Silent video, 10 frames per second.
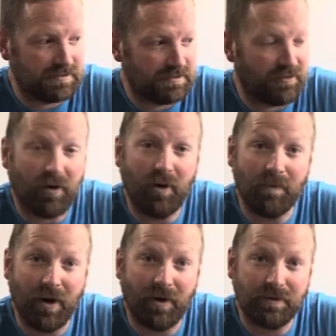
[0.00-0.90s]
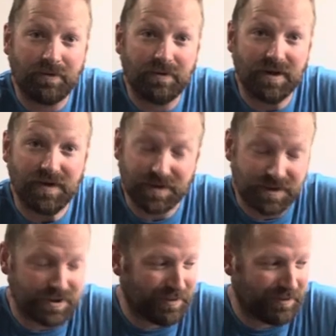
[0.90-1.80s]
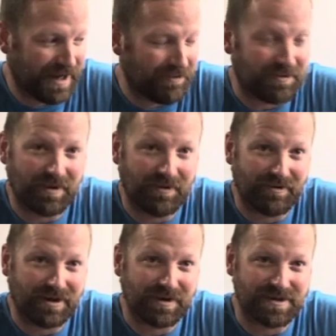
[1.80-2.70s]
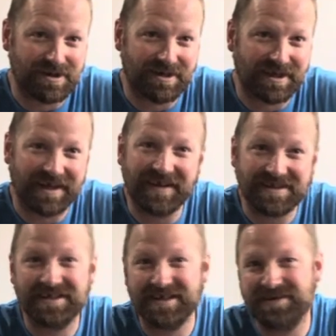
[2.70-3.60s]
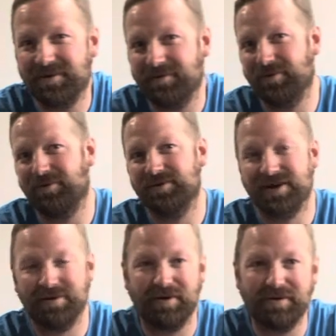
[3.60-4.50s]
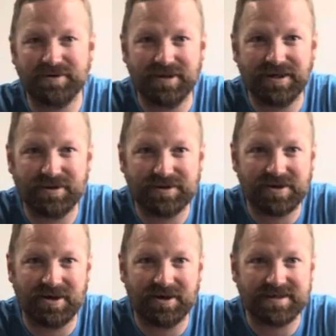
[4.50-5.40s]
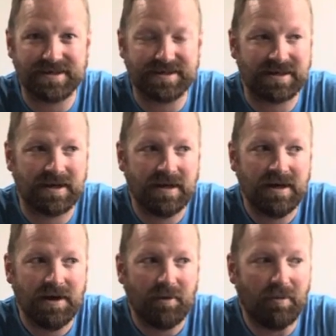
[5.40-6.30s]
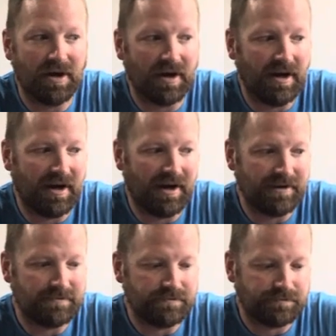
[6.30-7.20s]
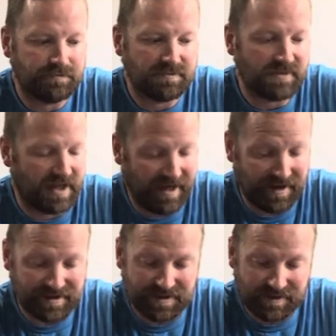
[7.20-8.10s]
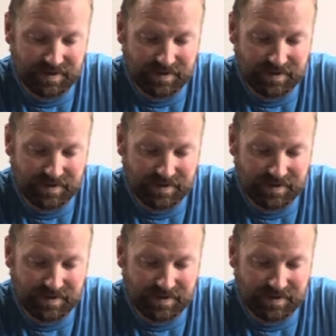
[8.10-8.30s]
FOMO is super bad with me whenever it comes to hunting, and that's something maybe we'll talk about once we get closer to hunting season. But guys,